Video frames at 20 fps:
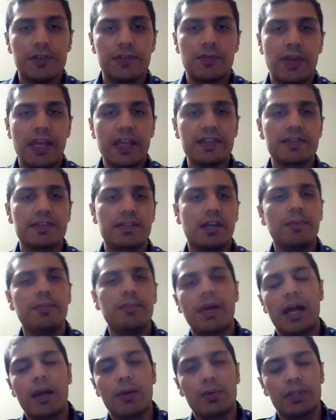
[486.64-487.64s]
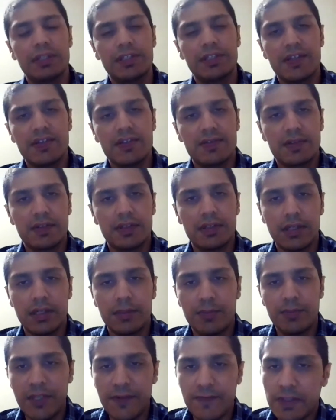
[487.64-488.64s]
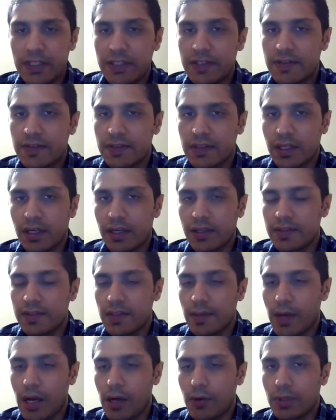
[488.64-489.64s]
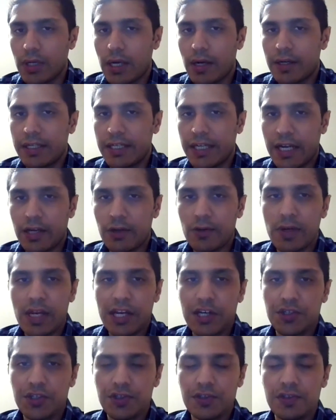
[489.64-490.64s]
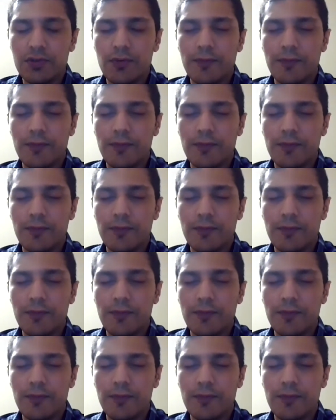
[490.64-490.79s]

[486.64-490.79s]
So next up, I will just briefly discuss our data collection.